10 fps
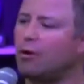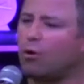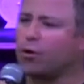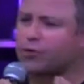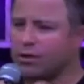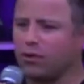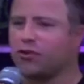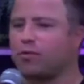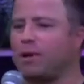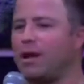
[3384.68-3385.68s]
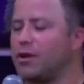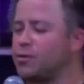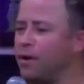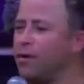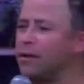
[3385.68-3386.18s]
also not smell like
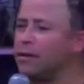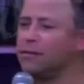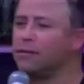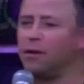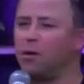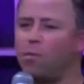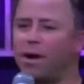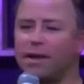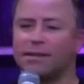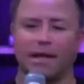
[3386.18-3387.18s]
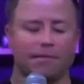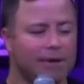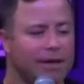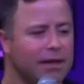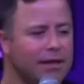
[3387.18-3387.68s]
smoke. What does that
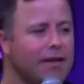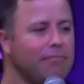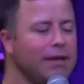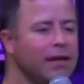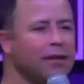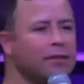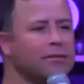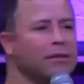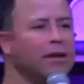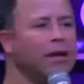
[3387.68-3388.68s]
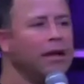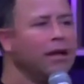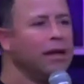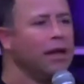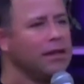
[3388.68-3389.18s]
mean? That means
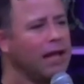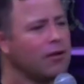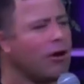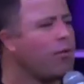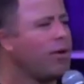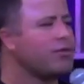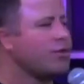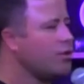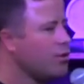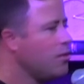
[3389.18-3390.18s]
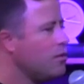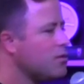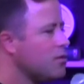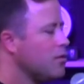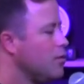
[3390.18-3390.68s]
that God wants to
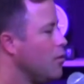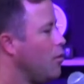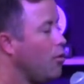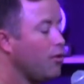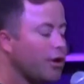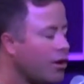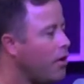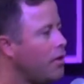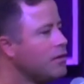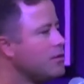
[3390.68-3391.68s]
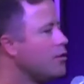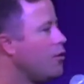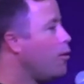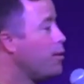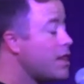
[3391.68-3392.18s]
use all the hurt,
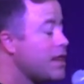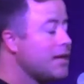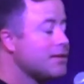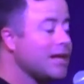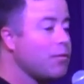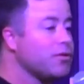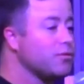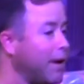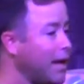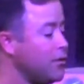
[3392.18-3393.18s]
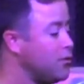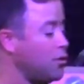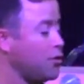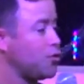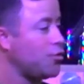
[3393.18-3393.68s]
all the things that was meant
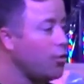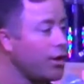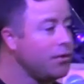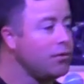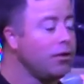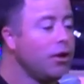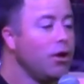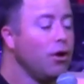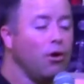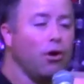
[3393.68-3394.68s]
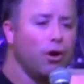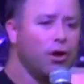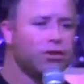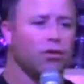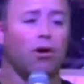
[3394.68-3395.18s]
to destroy you or
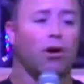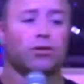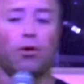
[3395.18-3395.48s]
hurt your heart